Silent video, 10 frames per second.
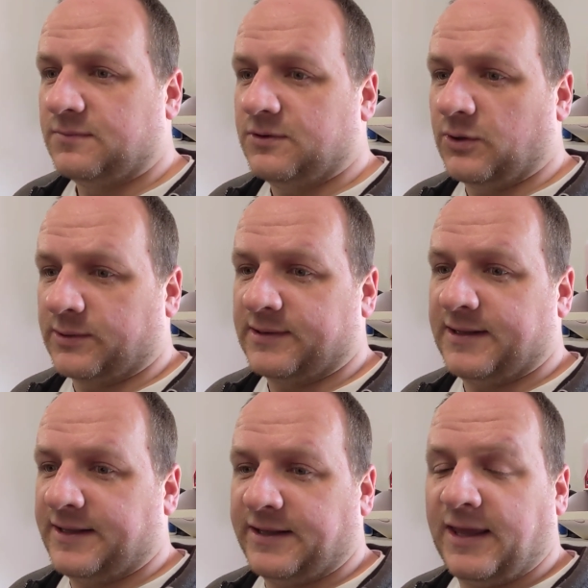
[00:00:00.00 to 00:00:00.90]
not
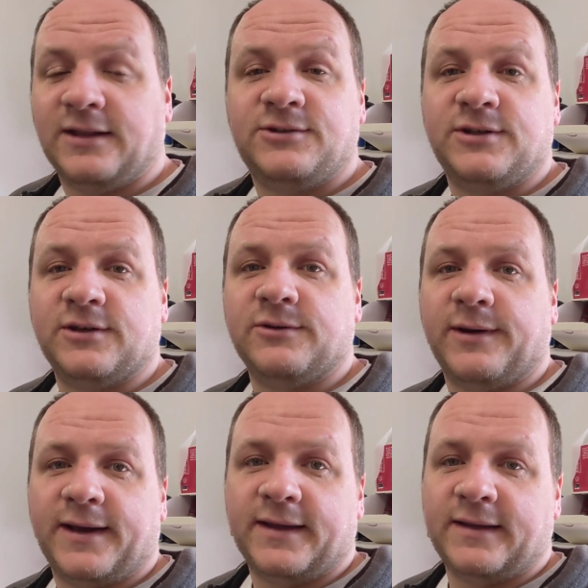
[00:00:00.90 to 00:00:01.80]
let it get to you
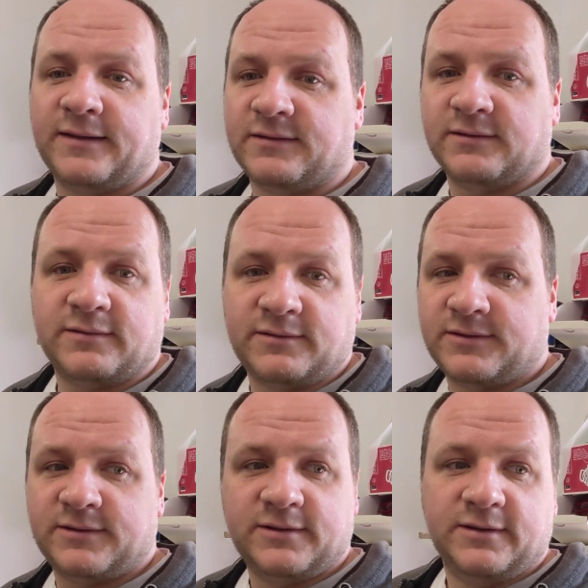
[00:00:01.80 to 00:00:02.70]
and
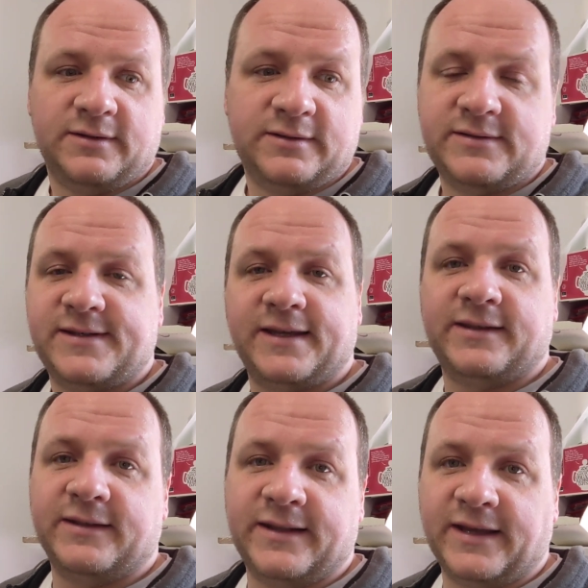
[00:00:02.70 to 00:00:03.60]

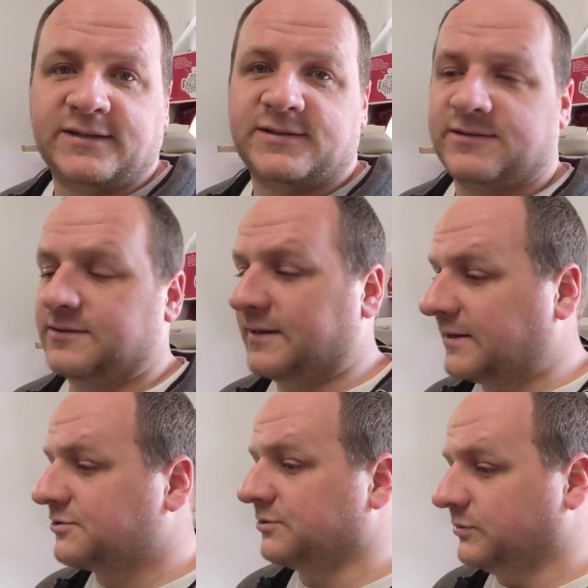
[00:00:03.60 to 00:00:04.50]
take the next
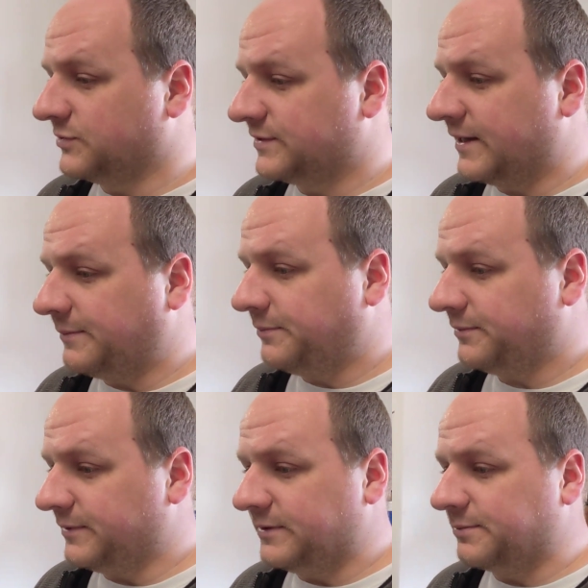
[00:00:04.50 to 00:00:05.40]
natural step
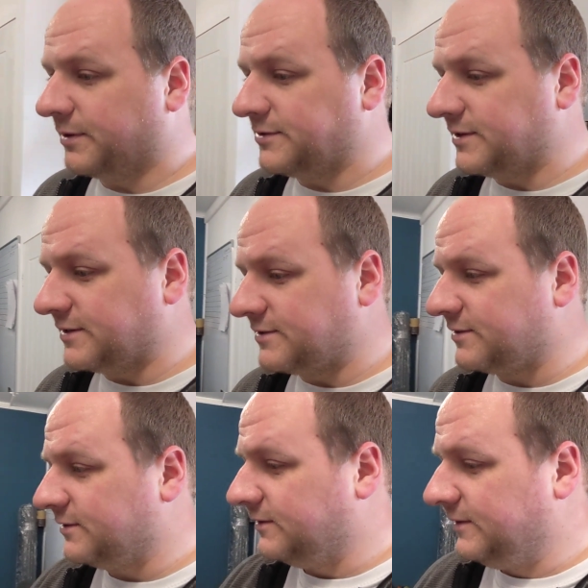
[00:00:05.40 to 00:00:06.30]
in the process